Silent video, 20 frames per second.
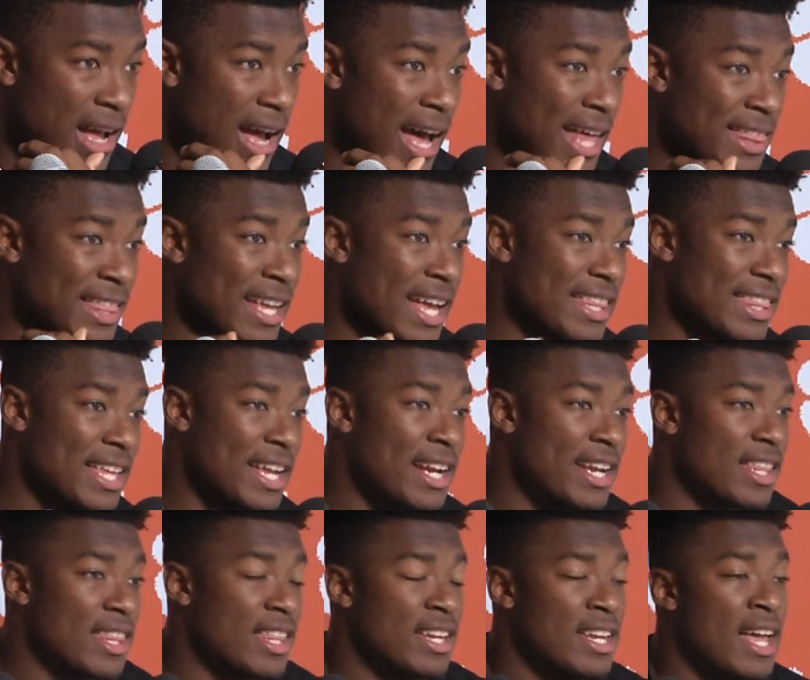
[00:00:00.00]
I think at the end
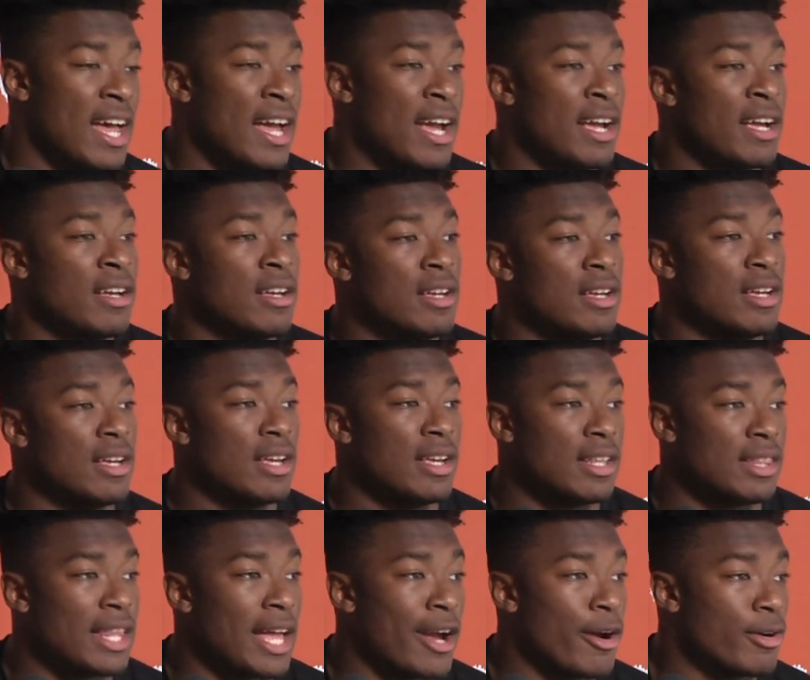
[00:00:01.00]
of the day,
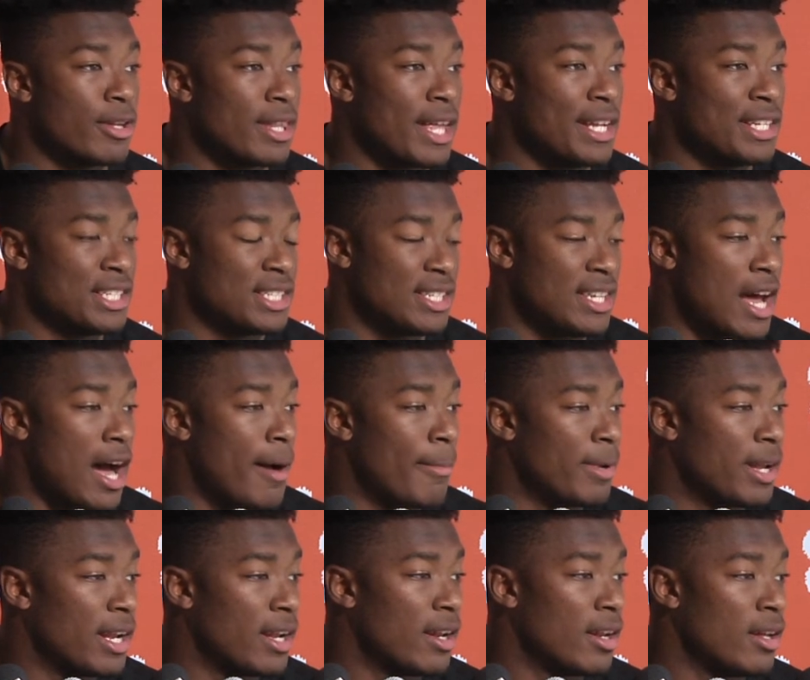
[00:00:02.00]
they they just
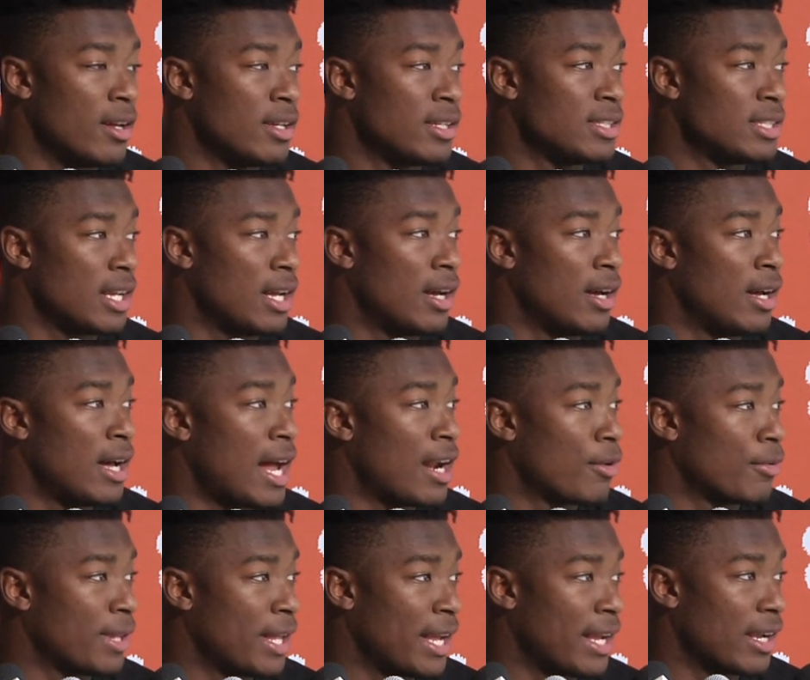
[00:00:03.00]
dominated us. Uh, I
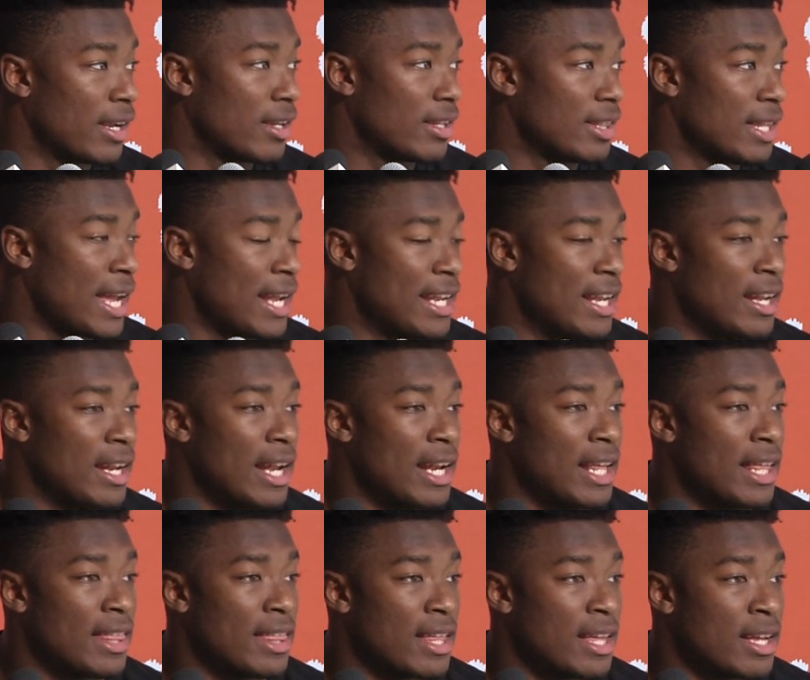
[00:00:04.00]
don't think they did
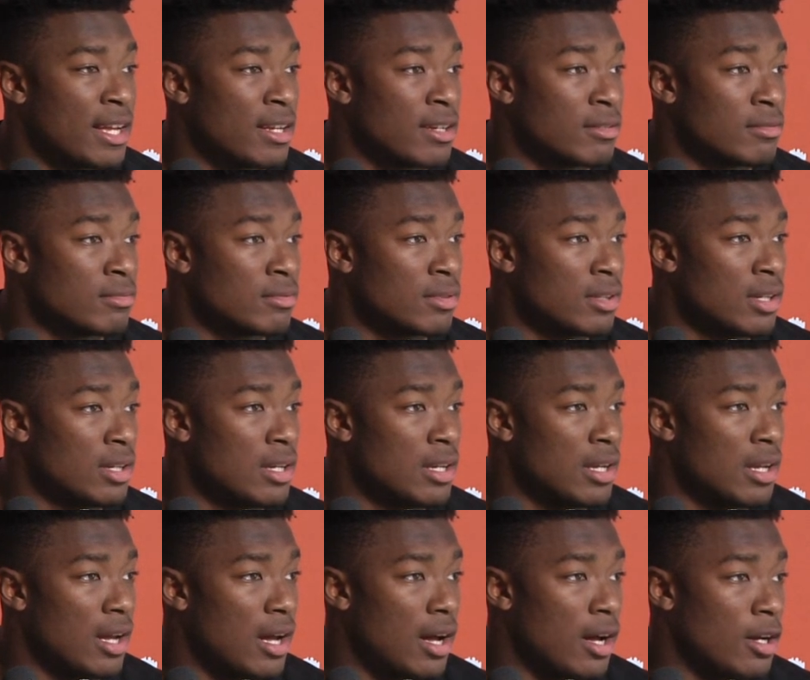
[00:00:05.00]
anything
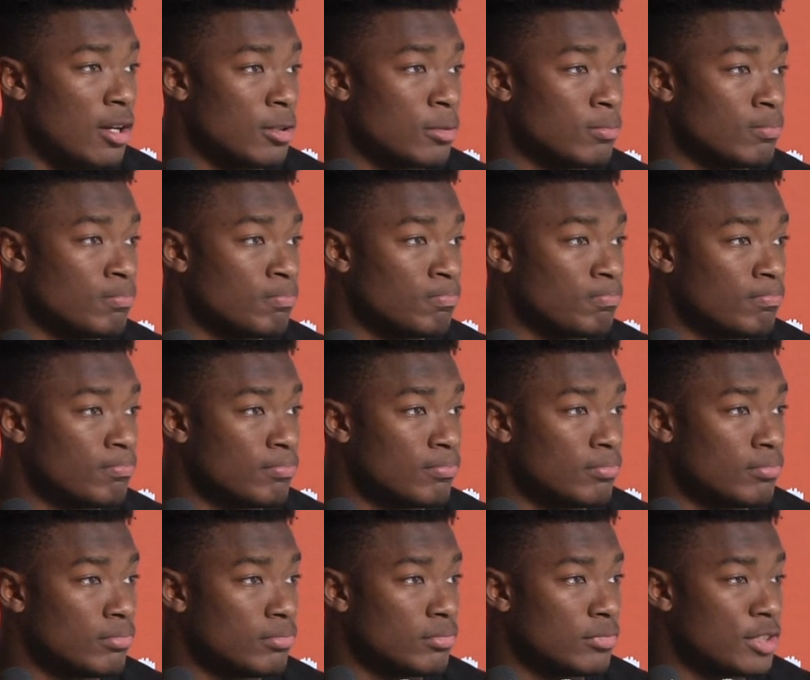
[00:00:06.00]
um,
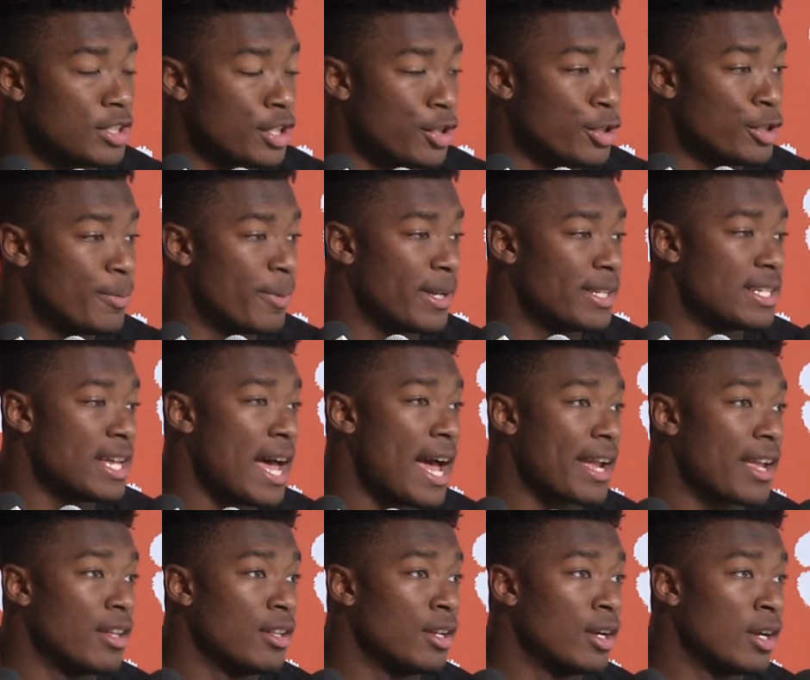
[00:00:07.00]
too
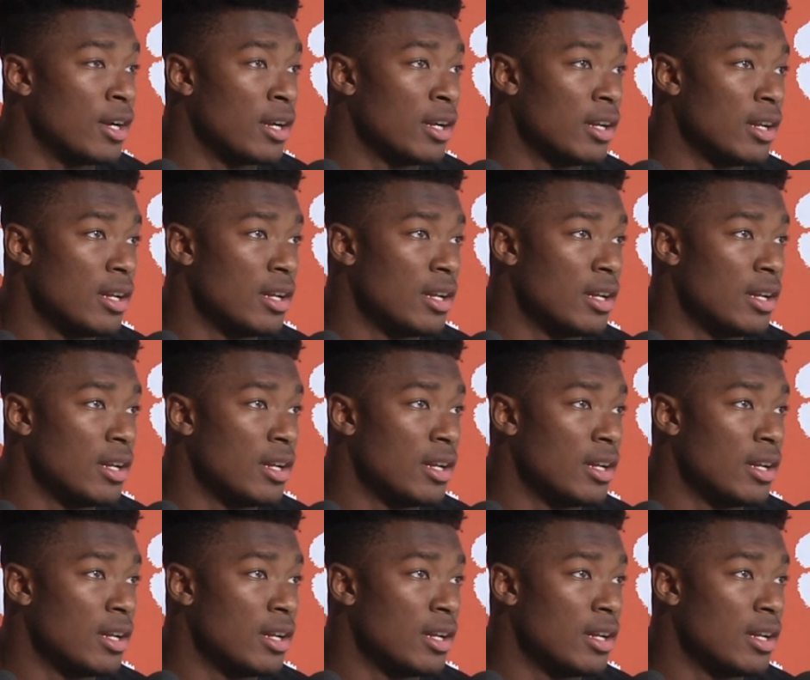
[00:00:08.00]
spectacular